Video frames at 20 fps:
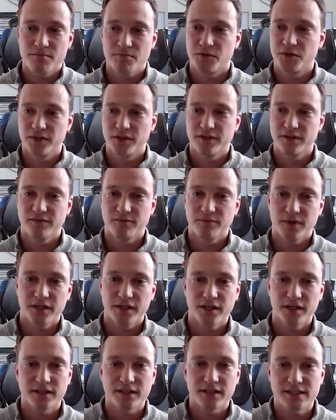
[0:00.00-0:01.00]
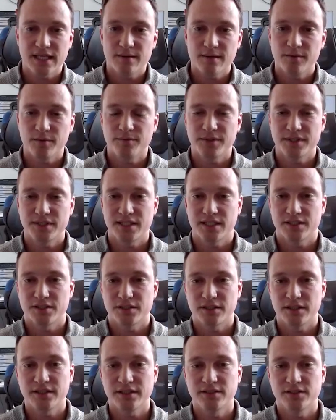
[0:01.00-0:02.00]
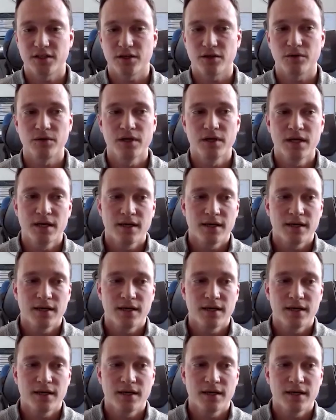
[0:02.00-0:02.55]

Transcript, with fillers: you're leaving money on the table potentially so